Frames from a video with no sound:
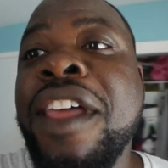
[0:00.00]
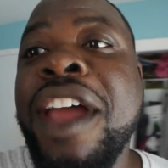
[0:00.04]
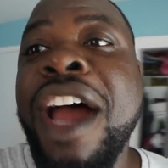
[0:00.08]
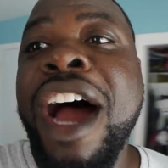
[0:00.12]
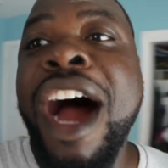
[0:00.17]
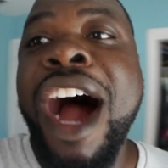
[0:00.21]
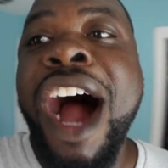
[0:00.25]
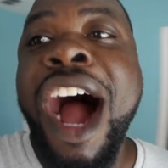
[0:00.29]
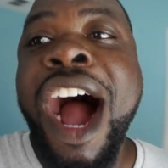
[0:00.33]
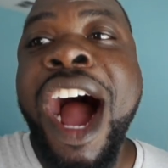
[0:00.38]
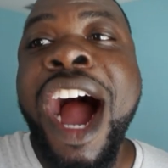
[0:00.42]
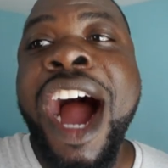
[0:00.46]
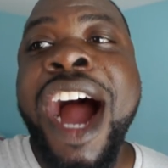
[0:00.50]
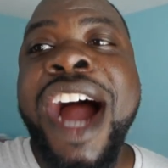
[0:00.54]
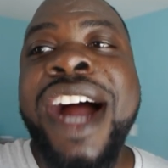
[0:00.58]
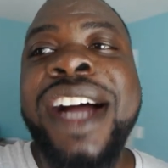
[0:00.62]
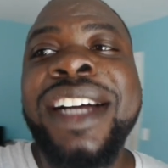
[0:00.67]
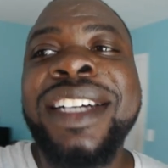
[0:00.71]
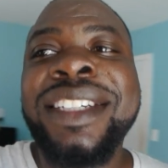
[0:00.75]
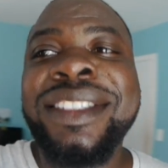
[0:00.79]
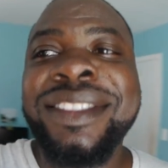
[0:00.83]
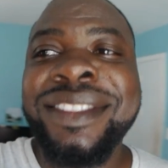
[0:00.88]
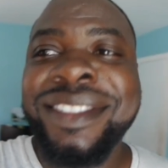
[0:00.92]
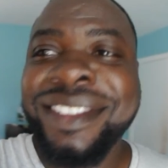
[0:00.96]
Ah,
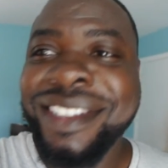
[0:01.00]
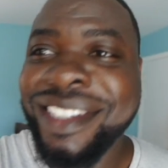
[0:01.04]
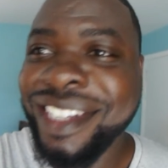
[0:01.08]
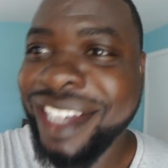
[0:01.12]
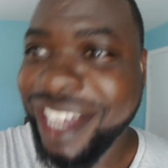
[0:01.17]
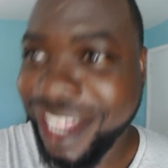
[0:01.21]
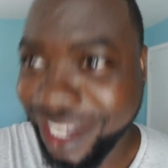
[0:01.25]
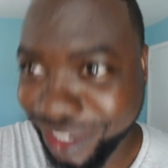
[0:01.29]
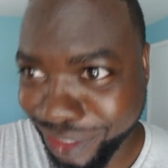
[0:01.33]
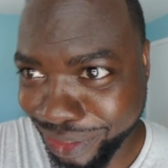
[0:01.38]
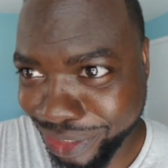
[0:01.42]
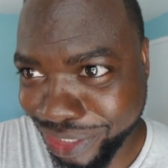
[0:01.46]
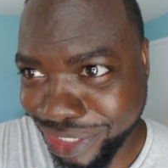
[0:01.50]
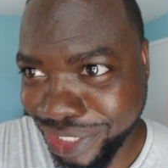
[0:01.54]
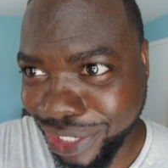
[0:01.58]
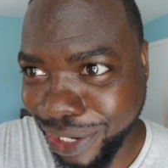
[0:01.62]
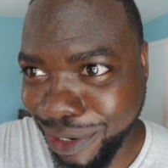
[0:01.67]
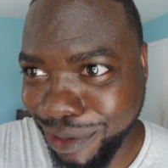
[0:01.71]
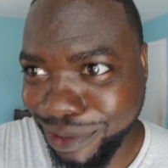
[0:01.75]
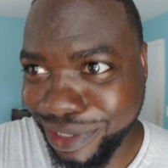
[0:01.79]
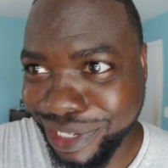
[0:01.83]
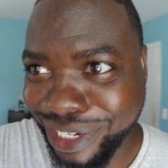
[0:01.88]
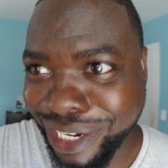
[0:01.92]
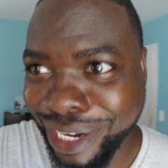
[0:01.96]
I look
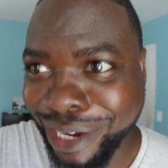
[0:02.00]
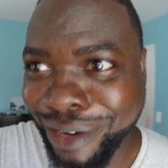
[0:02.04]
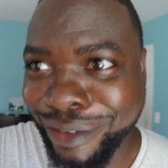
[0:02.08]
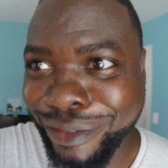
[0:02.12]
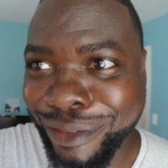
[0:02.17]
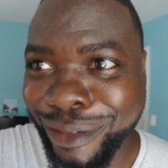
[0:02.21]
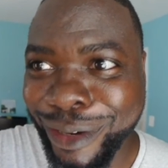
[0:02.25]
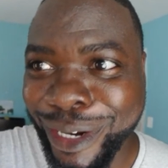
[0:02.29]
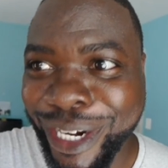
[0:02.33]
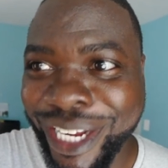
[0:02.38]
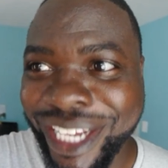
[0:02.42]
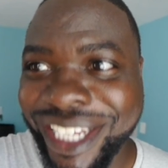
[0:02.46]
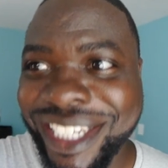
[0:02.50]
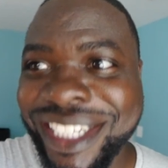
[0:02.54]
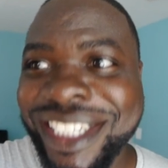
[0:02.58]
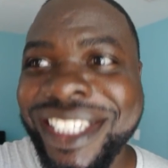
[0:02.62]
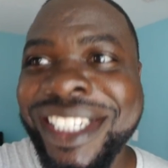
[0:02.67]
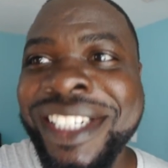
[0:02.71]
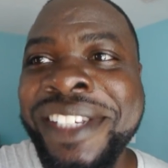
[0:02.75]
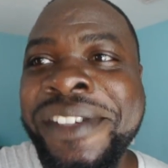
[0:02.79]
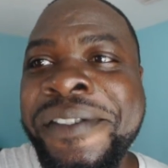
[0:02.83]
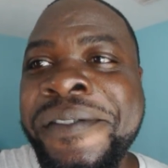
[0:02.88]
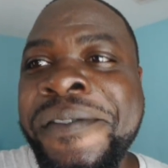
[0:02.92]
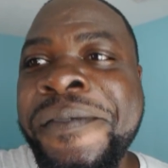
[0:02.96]
so different.
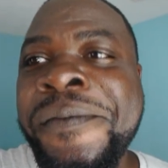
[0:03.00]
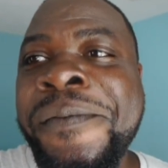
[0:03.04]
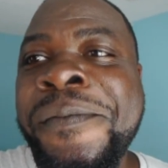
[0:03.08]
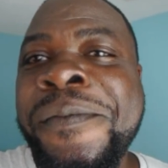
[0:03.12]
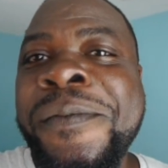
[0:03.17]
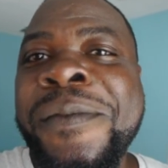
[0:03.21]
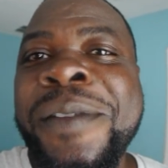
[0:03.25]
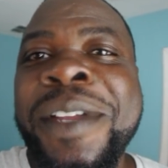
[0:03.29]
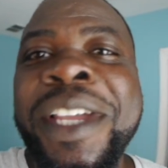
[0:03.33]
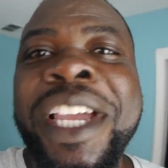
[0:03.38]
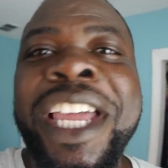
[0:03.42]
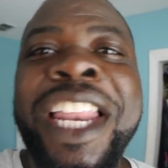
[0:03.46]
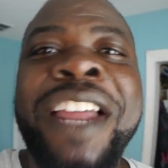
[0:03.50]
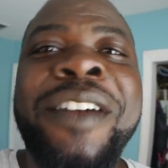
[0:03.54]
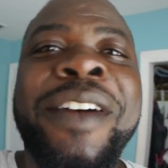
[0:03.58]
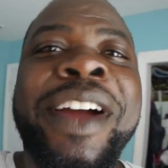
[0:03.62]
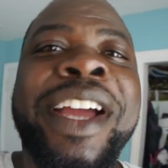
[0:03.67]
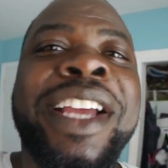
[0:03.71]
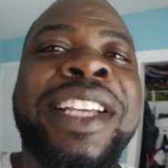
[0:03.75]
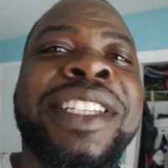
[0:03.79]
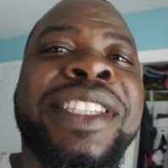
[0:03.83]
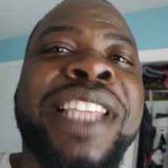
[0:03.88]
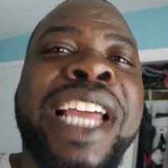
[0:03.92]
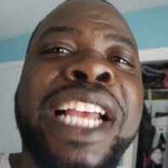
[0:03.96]

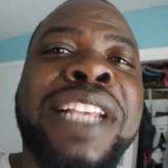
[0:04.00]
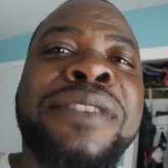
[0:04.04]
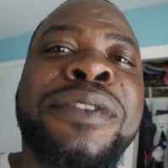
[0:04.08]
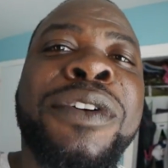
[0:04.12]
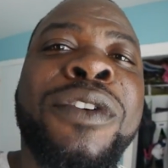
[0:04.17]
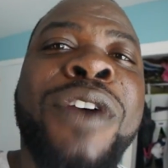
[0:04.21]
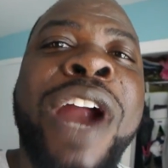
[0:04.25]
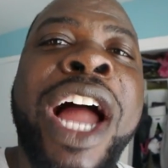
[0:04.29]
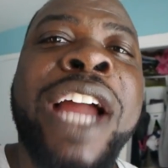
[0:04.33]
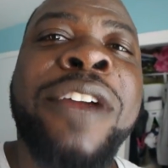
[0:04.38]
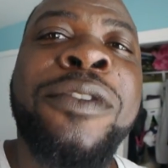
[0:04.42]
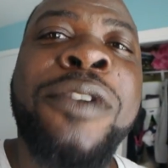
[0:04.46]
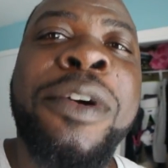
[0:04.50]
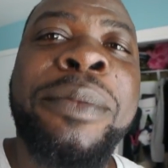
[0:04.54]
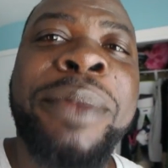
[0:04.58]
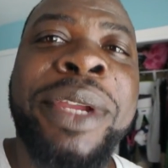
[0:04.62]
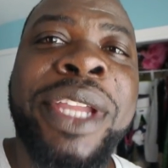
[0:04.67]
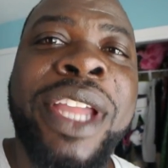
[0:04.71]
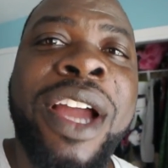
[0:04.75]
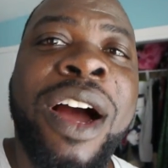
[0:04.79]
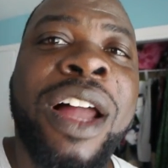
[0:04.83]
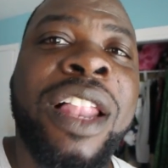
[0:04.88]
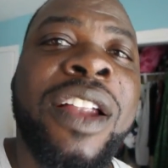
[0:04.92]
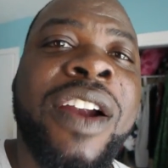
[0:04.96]
Anyways, thanks for rocking with
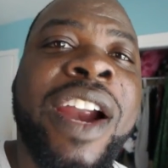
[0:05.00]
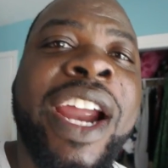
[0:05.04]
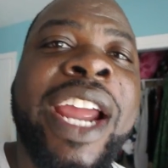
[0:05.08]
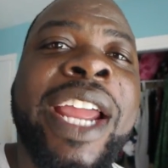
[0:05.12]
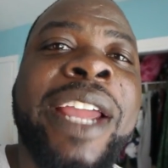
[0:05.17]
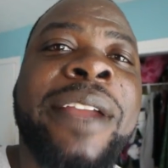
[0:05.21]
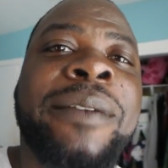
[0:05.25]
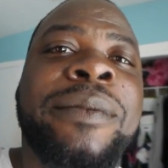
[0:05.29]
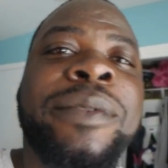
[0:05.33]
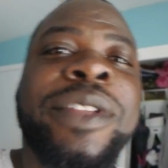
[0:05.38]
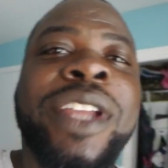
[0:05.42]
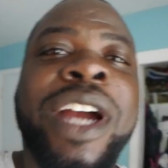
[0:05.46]
me, y'all, all right?